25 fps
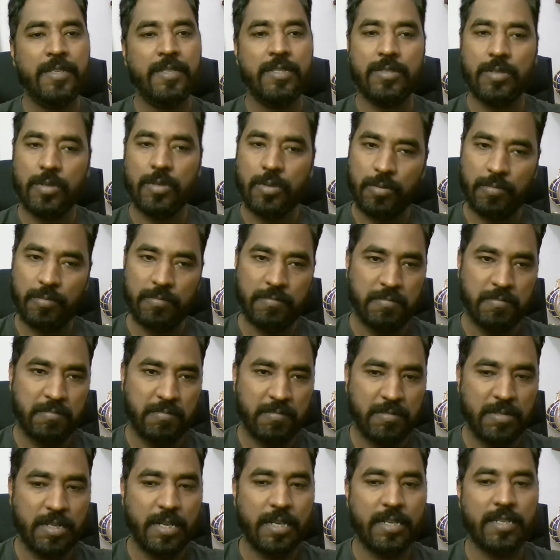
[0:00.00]
So
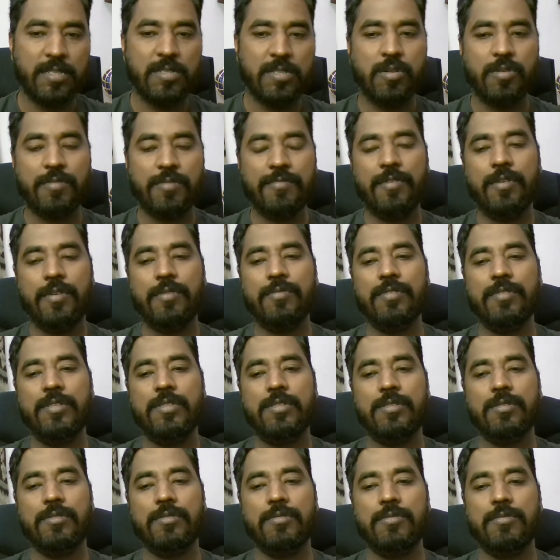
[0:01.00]
let us look forward
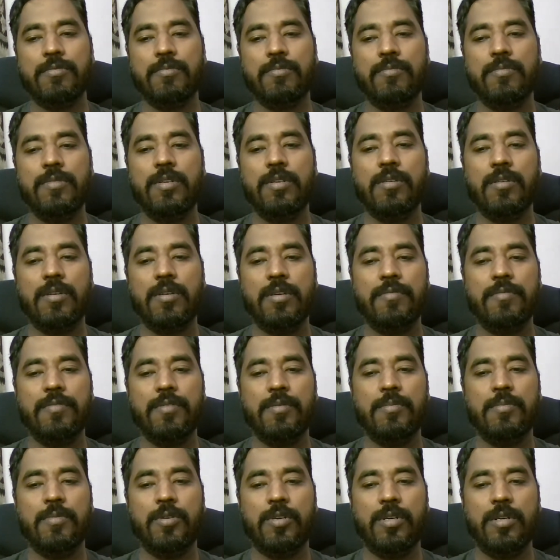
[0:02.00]
to give
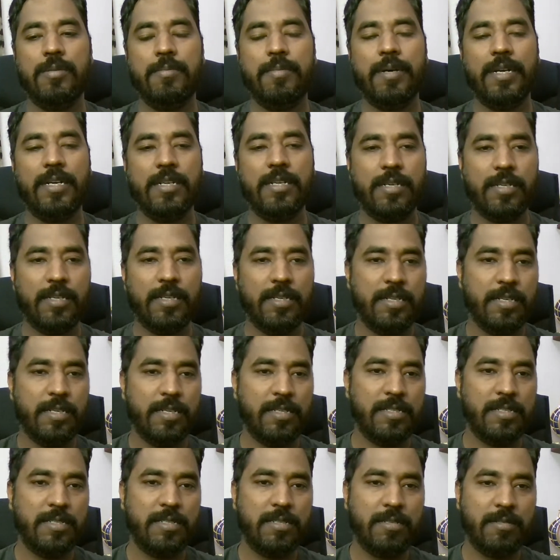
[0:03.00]
you more better
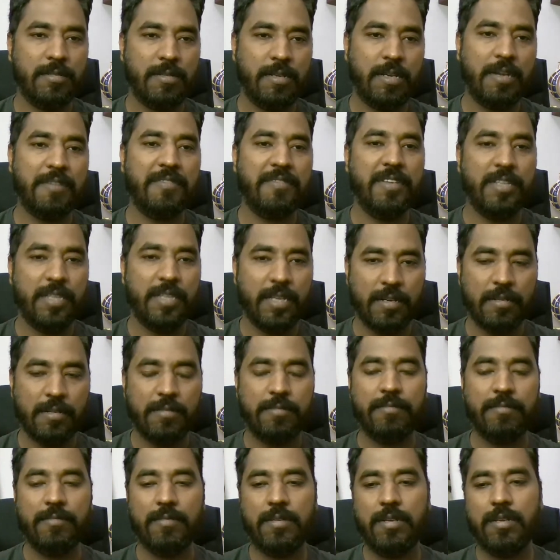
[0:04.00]
contents every
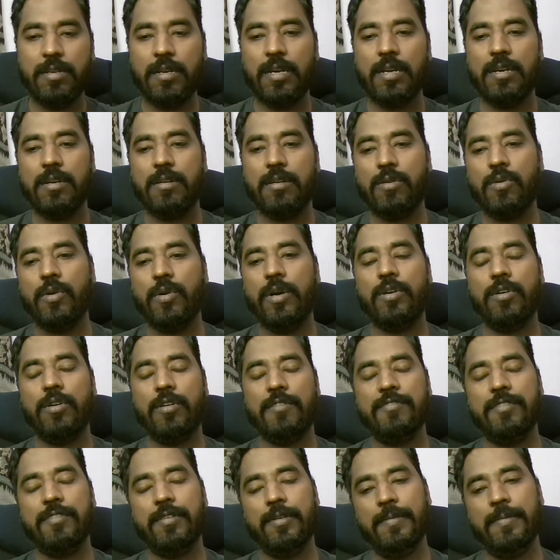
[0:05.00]
then and quite
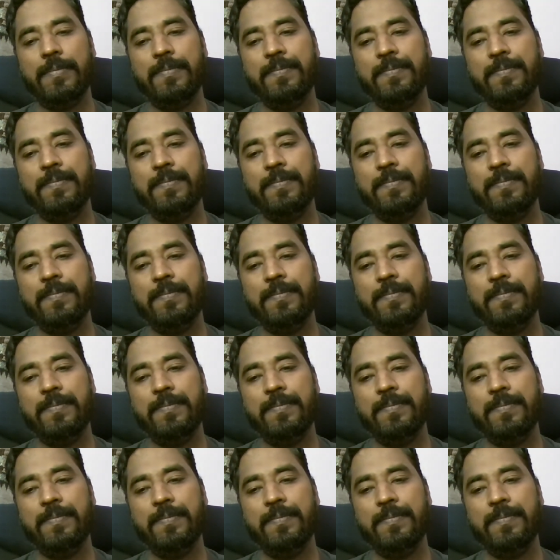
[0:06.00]
often.